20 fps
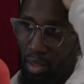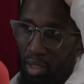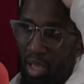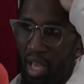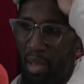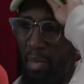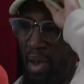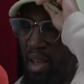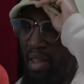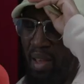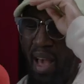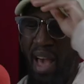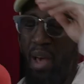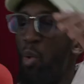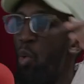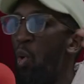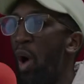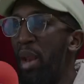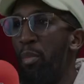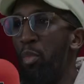It might,
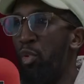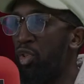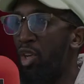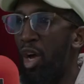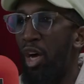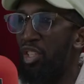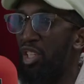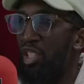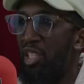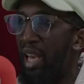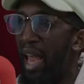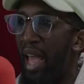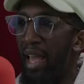all animals can't just like.